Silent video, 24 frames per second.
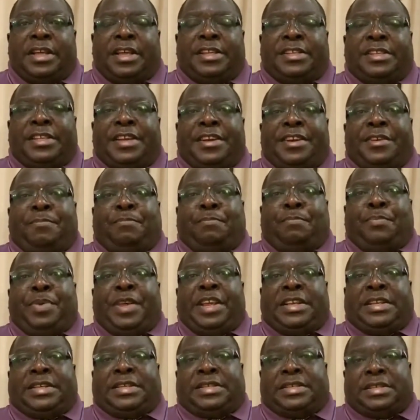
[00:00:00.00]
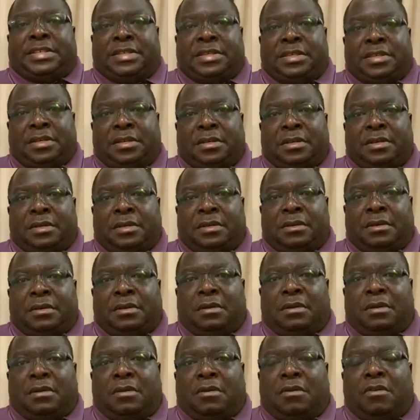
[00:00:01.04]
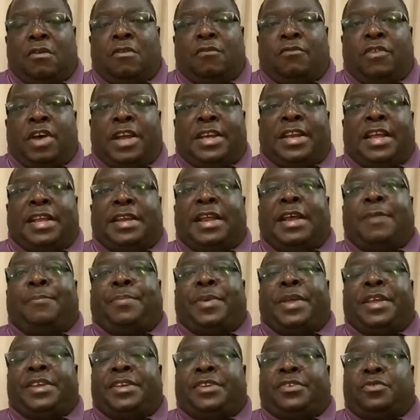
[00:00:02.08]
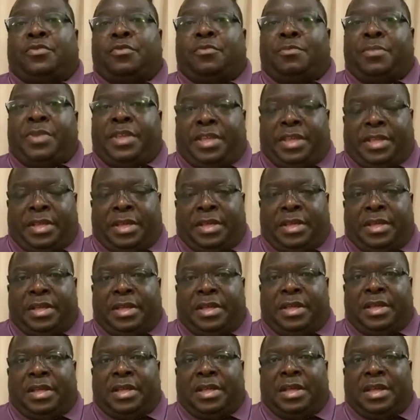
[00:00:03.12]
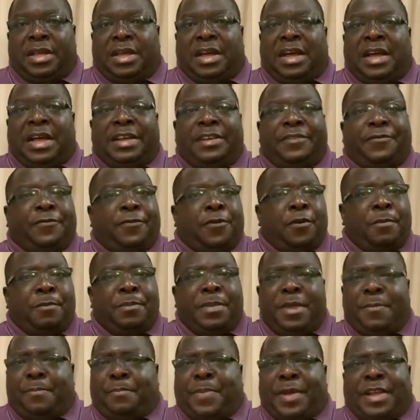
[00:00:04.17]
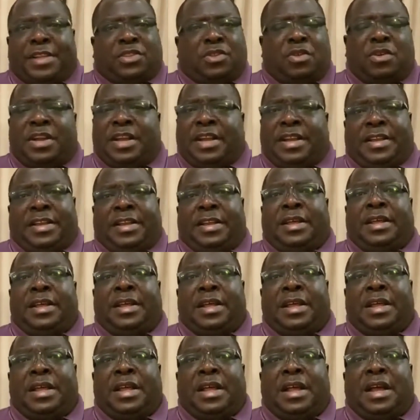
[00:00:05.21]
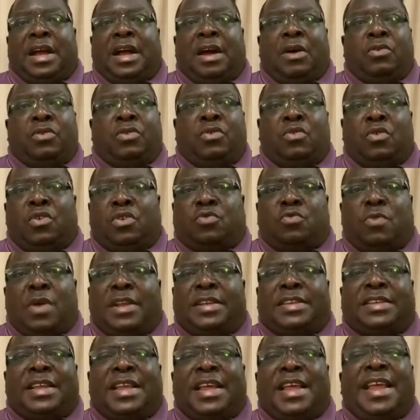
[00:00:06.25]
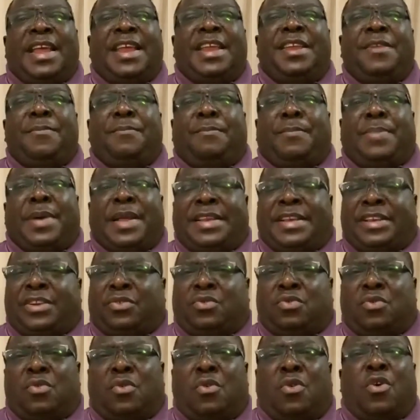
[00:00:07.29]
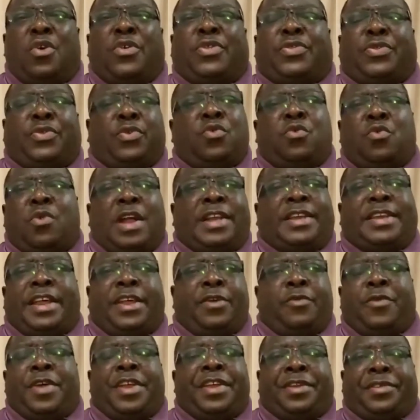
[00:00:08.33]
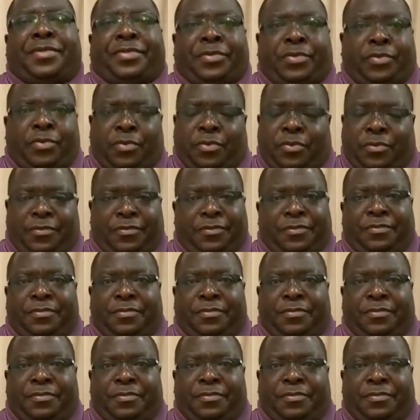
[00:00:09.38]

is a repeat of what had happened to me. And for me personally, I would not want anybody to go through what I went through.